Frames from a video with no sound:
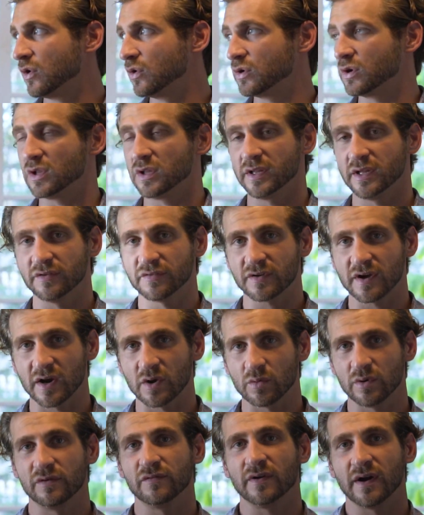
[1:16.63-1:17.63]
Oak Cliff
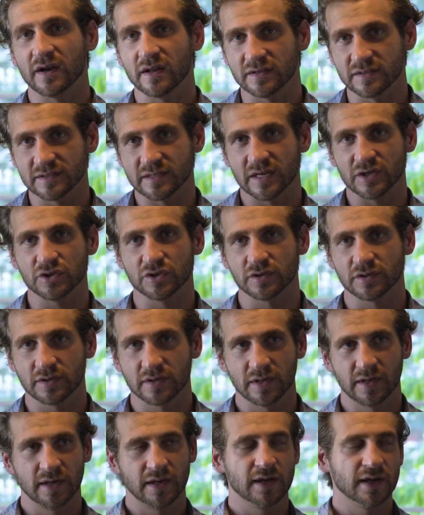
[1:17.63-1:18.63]
kind of
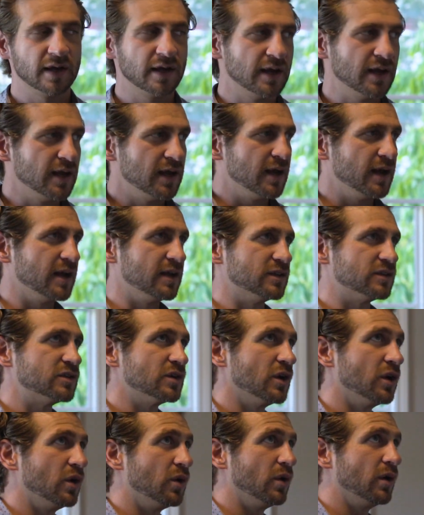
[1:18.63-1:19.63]
revitalization. And
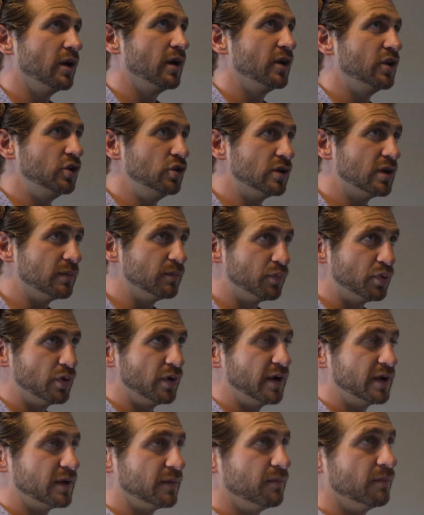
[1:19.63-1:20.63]
so you can
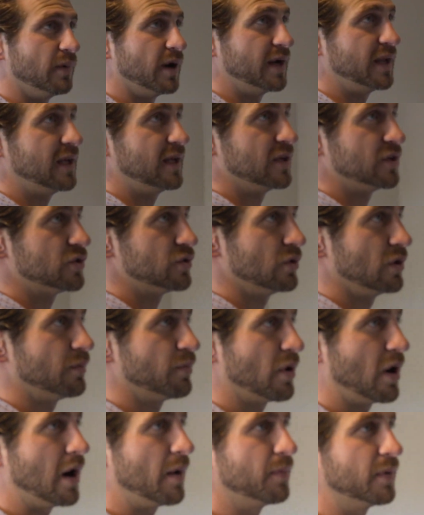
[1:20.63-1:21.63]
put money into a
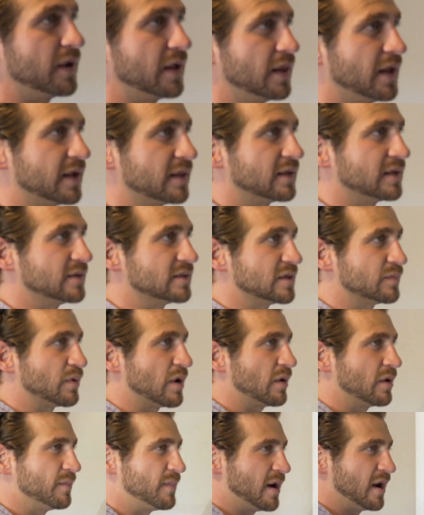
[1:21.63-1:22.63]
property like this. They
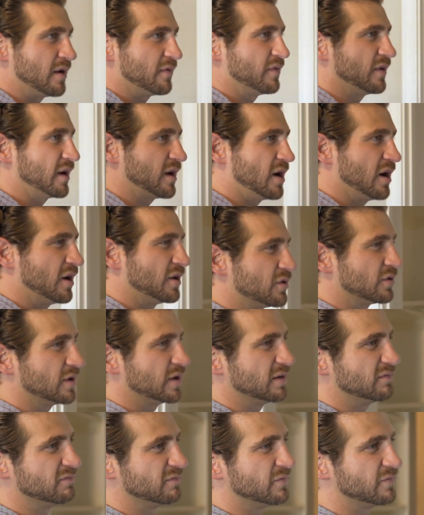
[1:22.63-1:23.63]
probably bought it for like
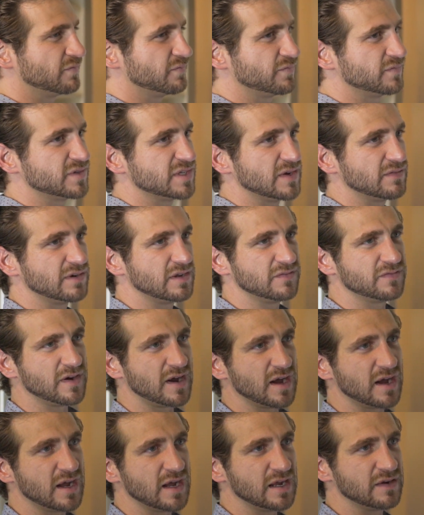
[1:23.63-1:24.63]

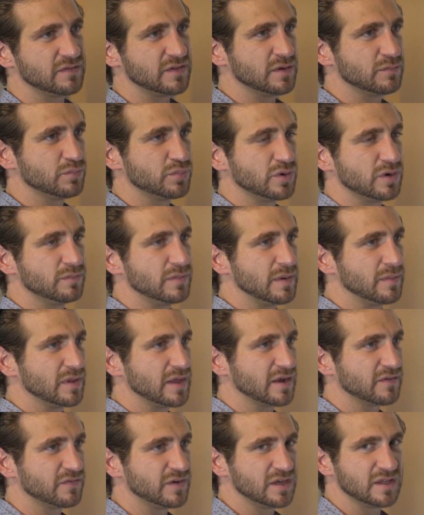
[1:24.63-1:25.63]
$175 and then put maybe
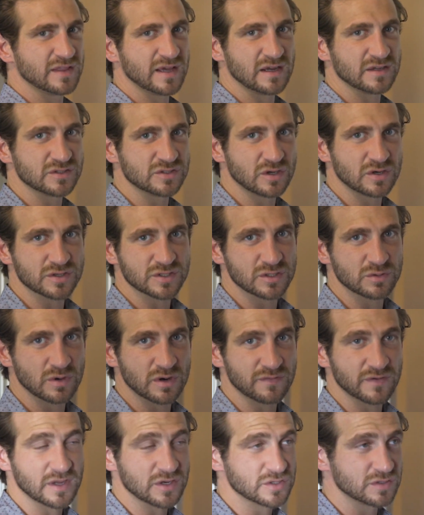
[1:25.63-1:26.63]
like $50,000 in
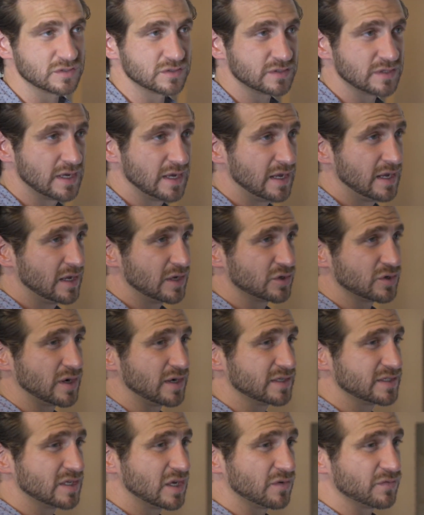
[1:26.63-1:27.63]
renovations.
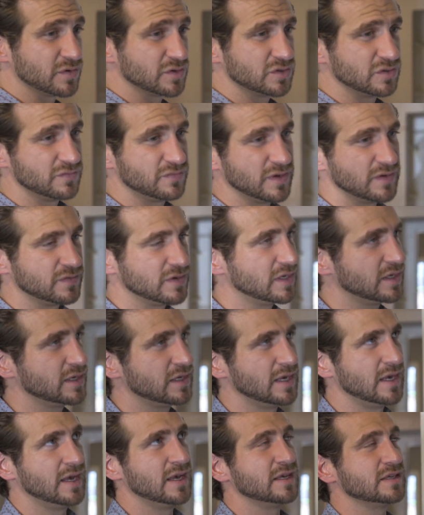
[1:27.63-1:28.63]
Trying to sell it for
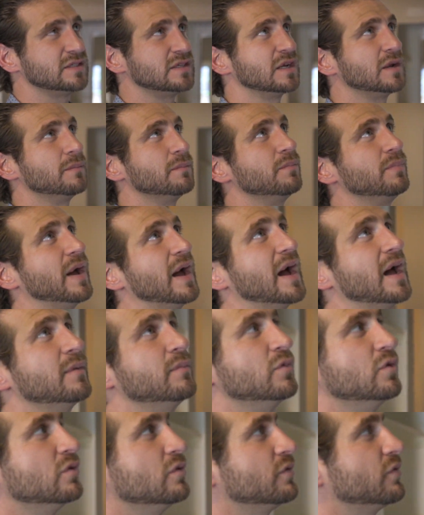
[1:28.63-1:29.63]
$250. It's not a
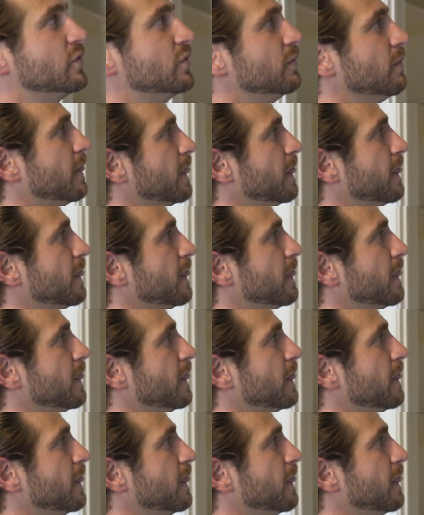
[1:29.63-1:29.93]
bad move,